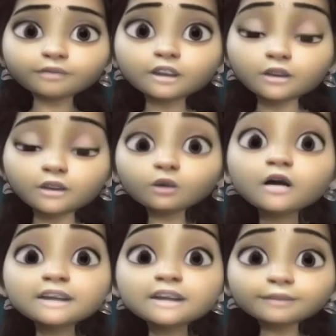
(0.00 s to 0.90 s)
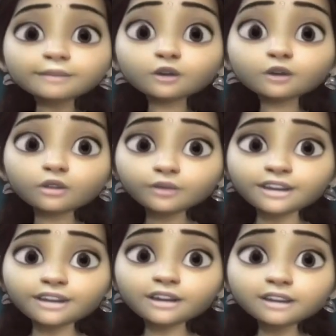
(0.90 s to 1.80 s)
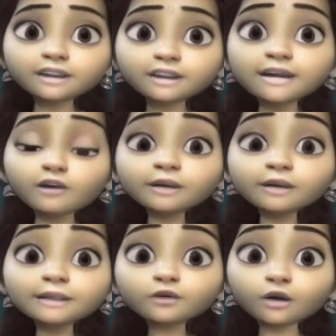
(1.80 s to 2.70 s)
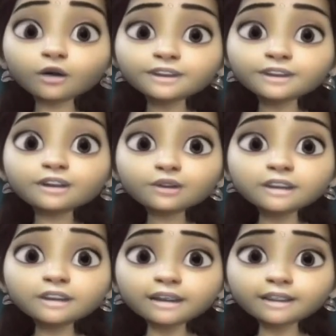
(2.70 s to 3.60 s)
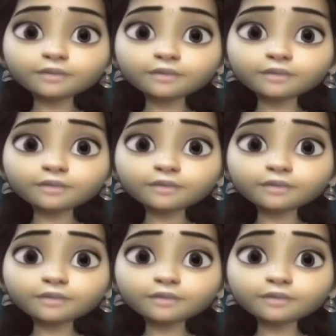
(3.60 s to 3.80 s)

So skip those questions that have multiple options to select.